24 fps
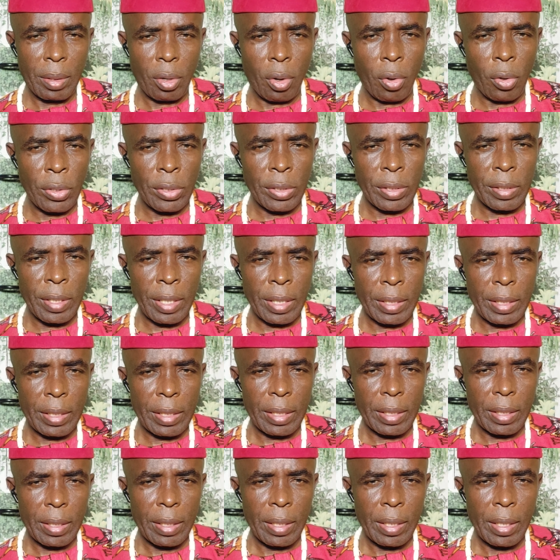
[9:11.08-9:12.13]

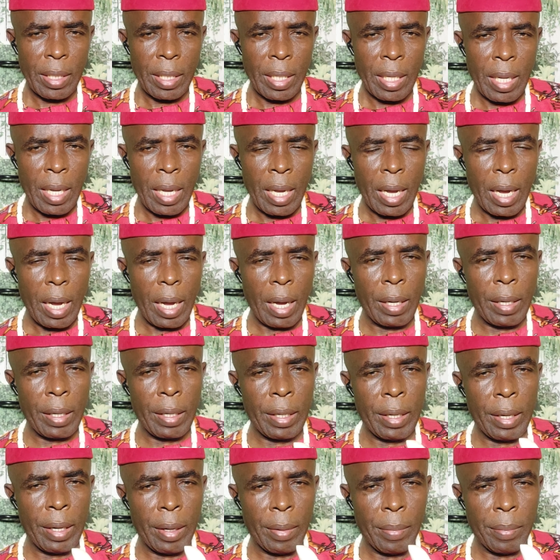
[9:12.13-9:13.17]
consonants
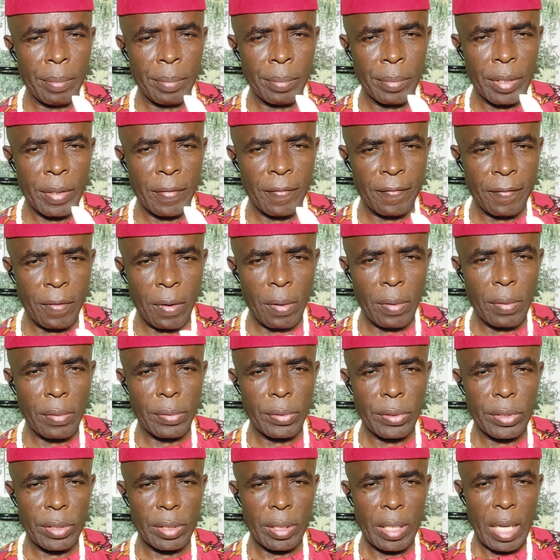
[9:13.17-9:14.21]
and the
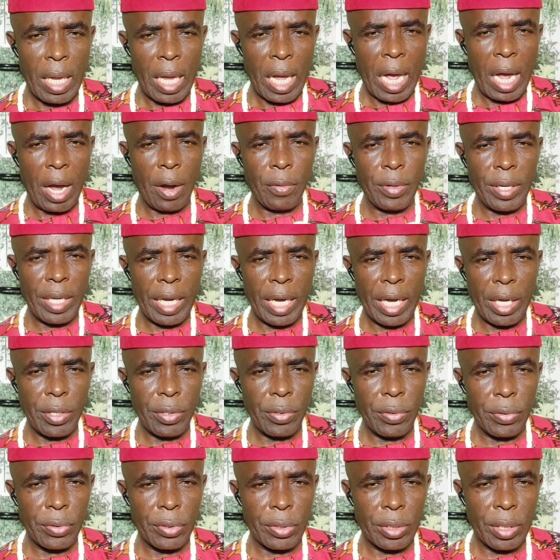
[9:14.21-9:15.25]
vowels, how they are
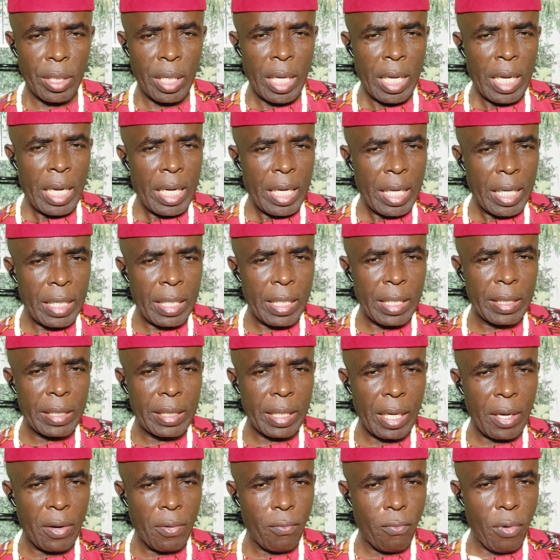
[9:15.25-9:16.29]
used. In this
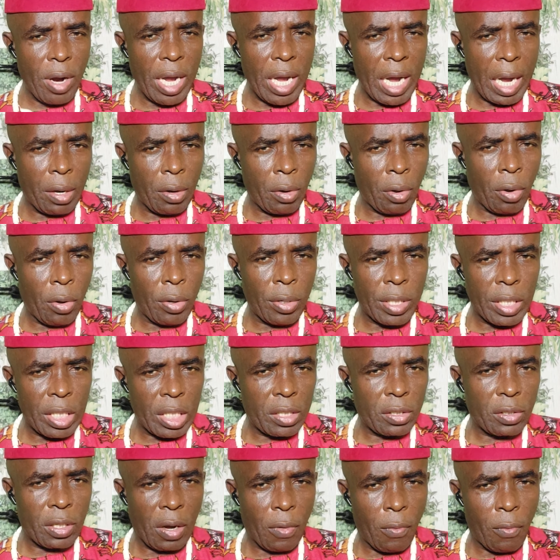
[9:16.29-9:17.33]
ekwe and all
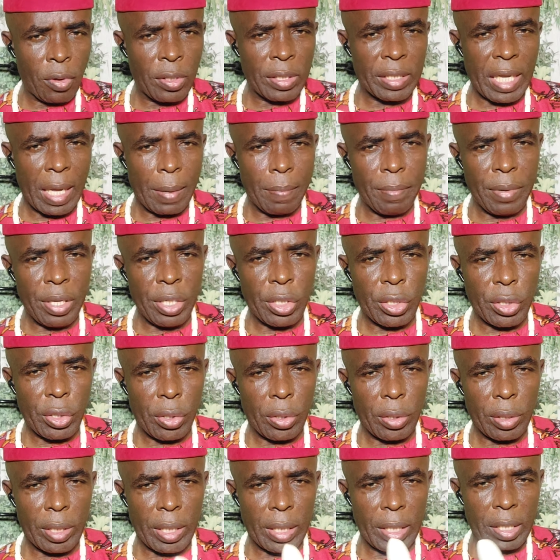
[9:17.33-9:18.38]
these ones I
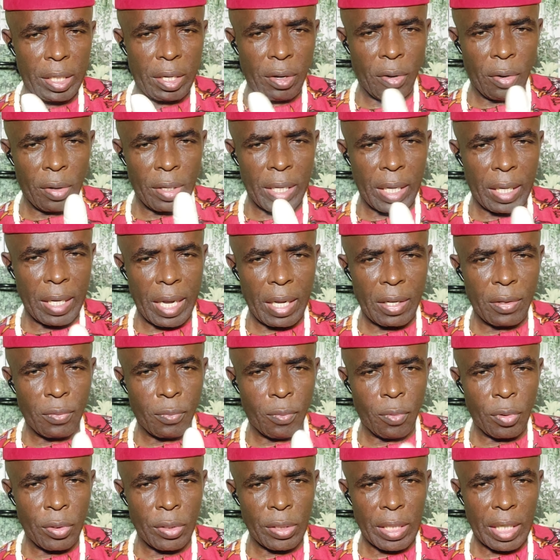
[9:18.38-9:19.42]
mentioned, the underlined
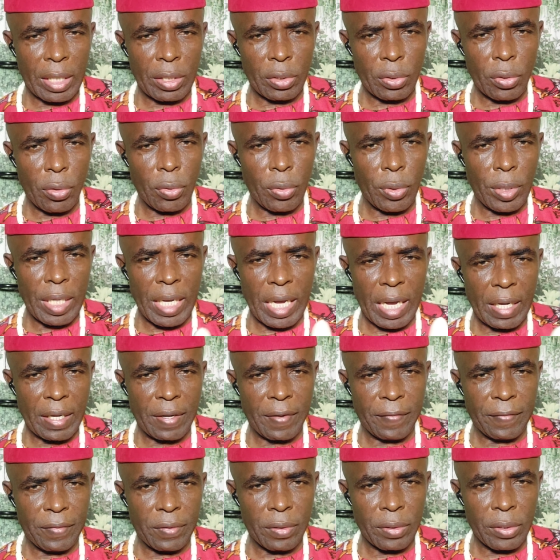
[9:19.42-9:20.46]
ones I told you, they are
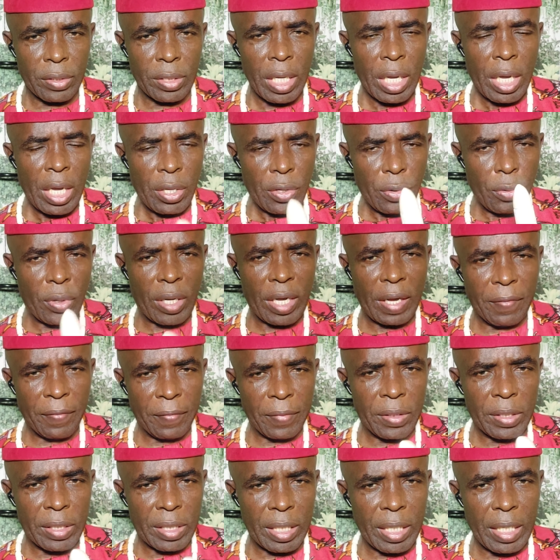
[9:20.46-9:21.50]
diphthongs. You
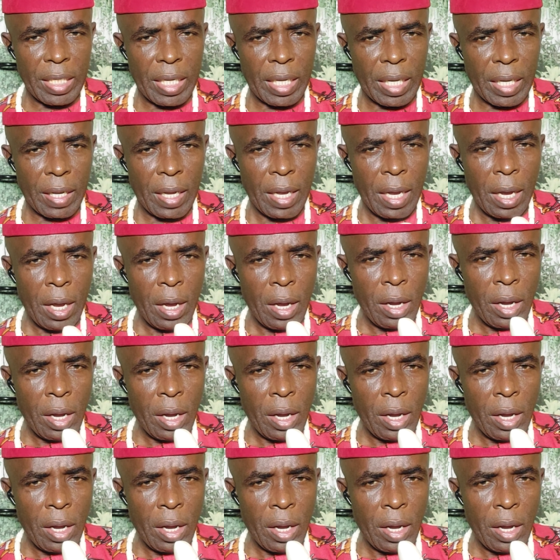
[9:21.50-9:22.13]
can see the